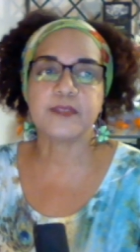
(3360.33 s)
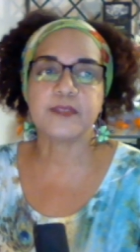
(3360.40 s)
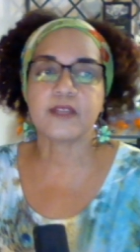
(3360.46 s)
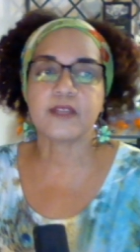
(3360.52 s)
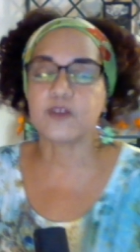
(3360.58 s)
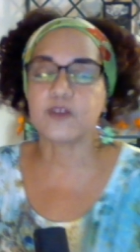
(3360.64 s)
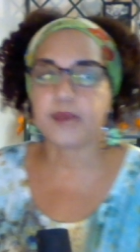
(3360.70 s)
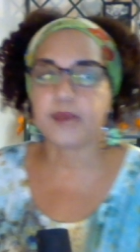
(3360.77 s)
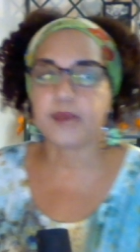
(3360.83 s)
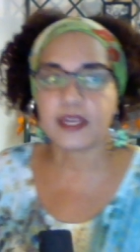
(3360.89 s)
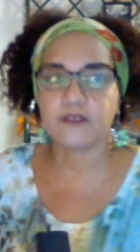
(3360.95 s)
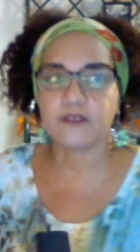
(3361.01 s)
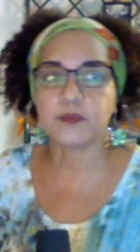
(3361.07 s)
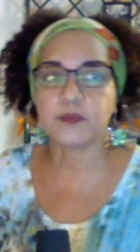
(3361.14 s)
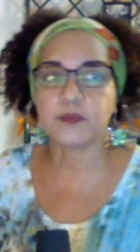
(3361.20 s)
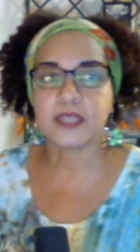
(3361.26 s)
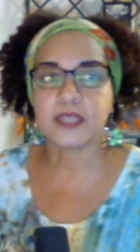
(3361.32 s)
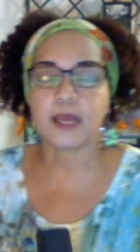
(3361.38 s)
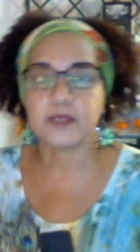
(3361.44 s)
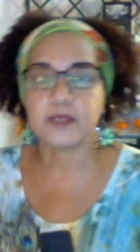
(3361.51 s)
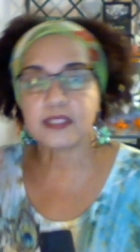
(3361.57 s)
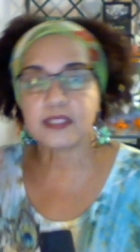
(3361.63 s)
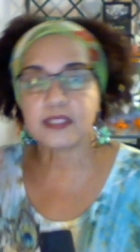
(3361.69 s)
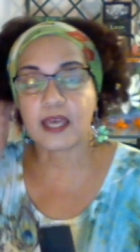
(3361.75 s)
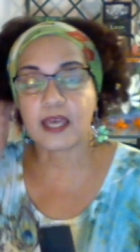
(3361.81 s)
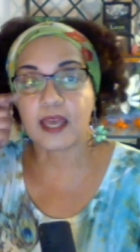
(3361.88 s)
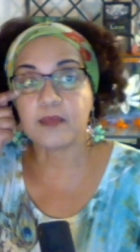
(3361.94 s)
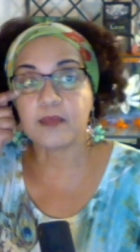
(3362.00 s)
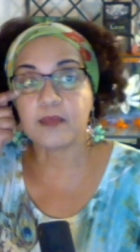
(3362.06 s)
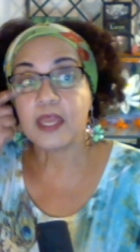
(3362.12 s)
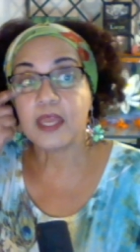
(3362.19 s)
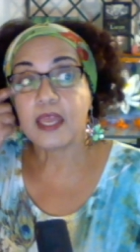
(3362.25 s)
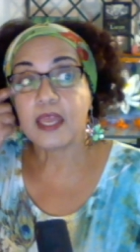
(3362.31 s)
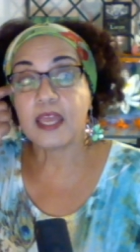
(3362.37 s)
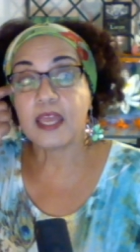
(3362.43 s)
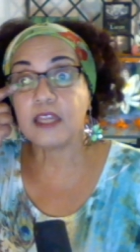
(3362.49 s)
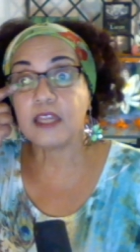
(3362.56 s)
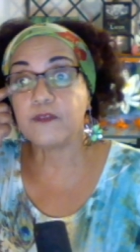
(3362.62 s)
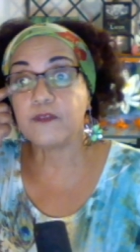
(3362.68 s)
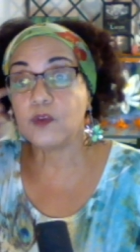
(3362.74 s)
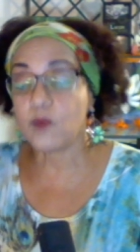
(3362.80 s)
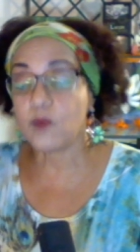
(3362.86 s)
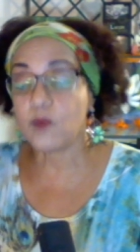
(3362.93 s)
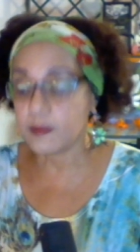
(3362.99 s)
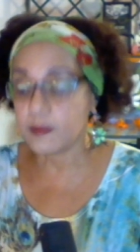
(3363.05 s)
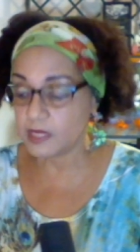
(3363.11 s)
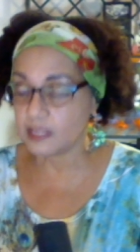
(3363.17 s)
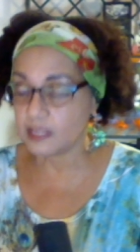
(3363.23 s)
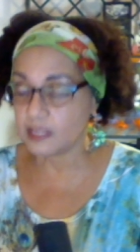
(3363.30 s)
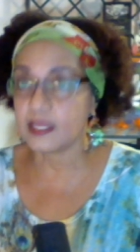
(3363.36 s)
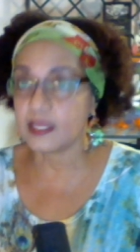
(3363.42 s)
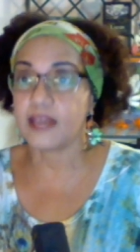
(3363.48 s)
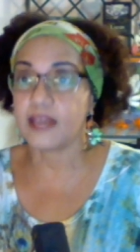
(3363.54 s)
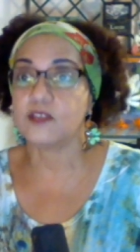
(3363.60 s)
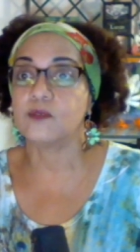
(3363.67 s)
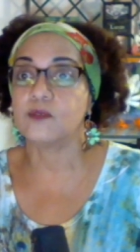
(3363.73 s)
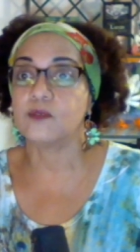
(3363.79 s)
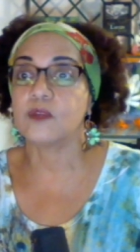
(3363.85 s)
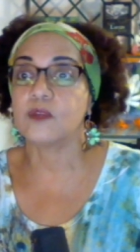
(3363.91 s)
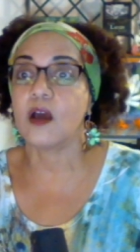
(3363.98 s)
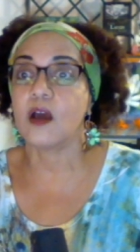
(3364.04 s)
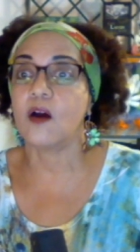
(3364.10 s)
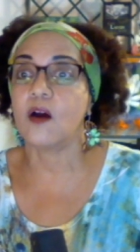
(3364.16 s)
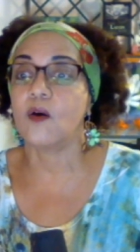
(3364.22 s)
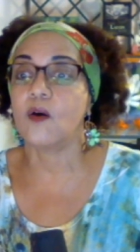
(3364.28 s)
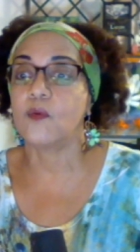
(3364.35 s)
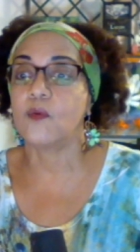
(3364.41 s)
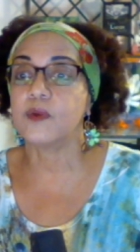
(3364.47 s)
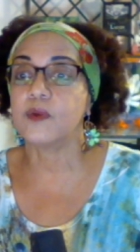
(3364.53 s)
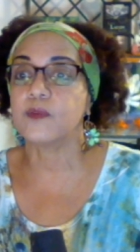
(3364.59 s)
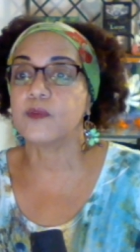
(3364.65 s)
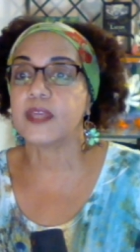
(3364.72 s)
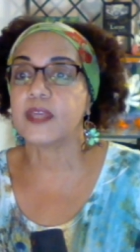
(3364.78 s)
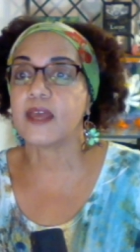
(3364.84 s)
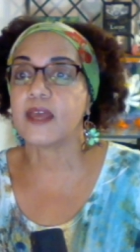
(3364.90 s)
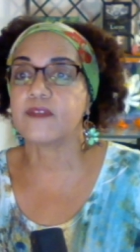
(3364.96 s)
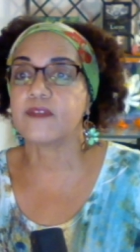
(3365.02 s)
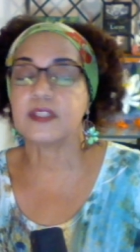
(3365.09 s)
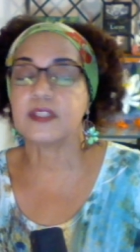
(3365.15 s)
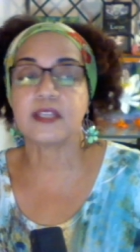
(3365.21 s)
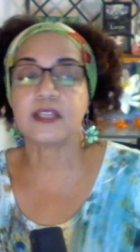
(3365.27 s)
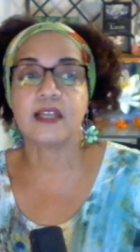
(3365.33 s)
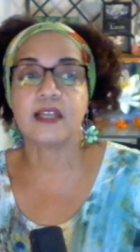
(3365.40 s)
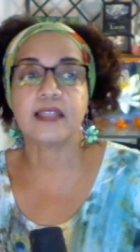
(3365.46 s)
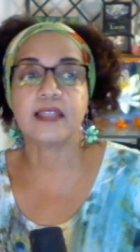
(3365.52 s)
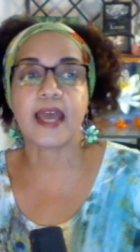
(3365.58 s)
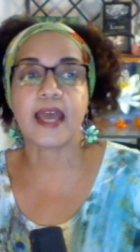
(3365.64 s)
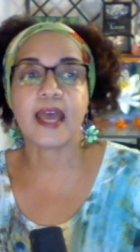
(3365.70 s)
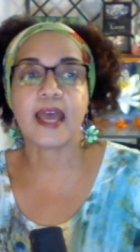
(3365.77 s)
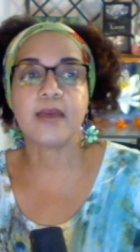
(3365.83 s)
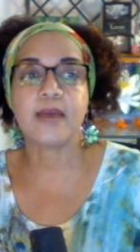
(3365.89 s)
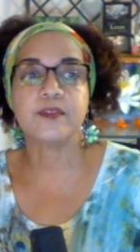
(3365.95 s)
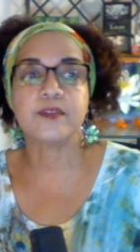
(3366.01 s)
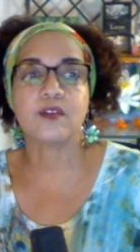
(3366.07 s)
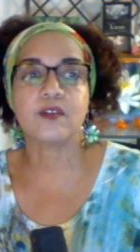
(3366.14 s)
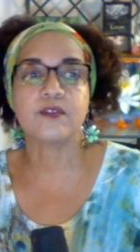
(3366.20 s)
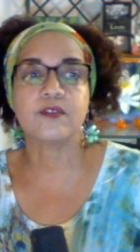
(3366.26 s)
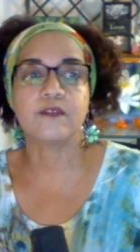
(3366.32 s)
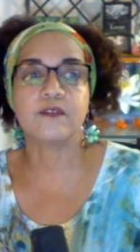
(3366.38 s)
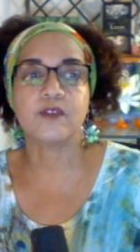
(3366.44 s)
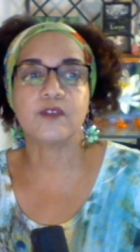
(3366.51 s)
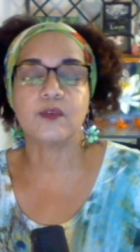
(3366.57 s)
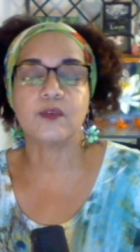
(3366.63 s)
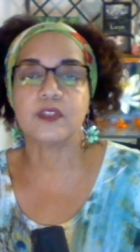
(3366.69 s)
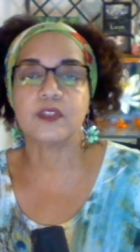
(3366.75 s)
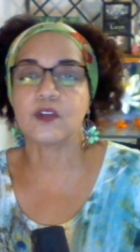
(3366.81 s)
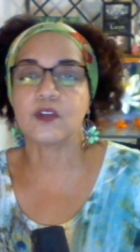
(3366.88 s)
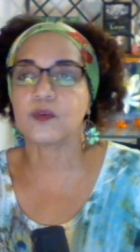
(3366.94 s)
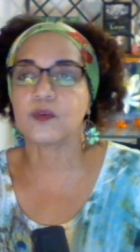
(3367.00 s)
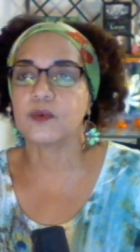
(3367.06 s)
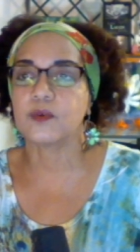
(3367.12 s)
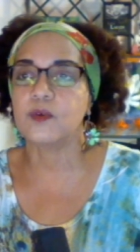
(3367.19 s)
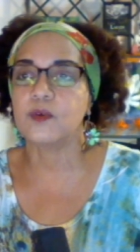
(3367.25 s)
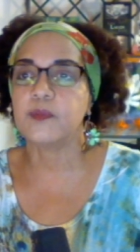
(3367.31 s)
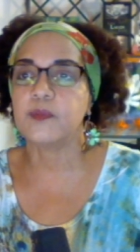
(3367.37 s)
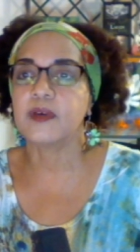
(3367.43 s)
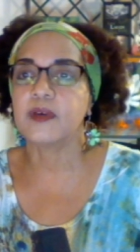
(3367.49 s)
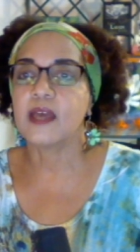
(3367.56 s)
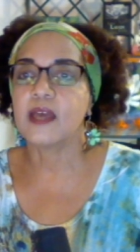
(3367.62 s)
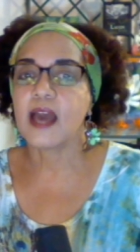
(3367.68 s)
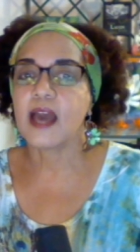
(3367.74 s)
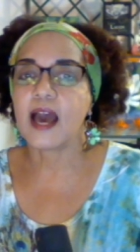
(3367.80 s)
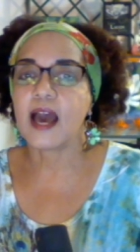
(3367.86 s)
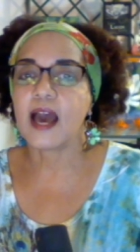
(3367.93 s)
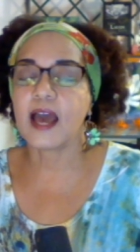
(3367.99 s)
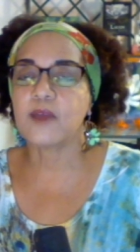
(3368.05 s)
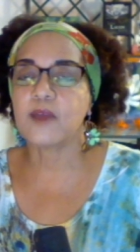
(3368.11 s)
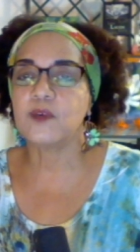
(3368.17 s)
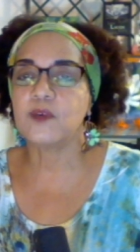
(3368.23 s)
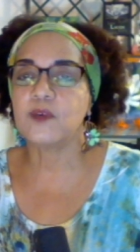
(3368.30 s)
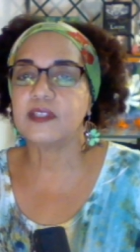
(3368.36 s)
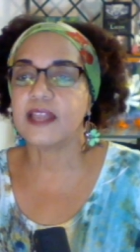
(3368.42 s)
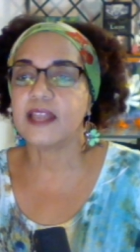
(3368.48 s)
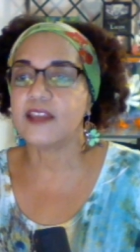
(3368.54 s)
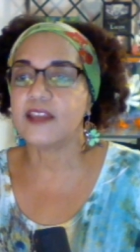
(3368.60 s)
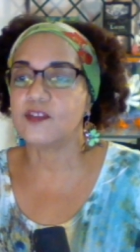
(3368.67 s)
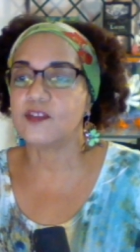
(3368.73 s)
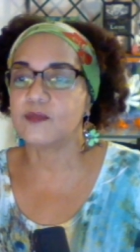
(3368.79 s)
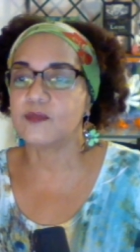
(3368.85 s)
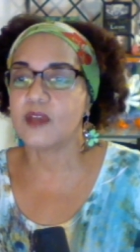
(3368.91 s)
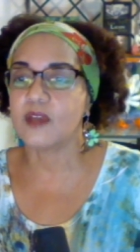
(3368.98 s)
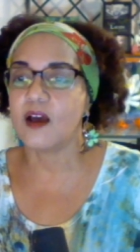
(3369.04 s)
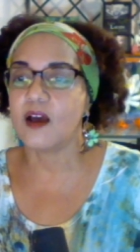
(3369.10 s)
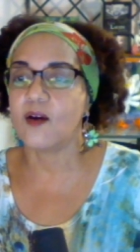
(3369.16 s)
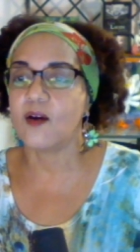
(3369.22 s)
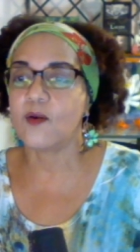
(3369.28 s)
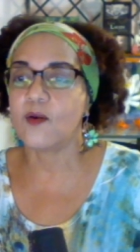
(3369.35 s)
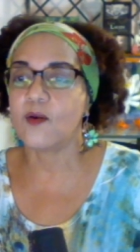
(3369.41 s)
everybody, from time to time, and if you want me to let you know when we have these collabs, those of you in the group, I will let you know.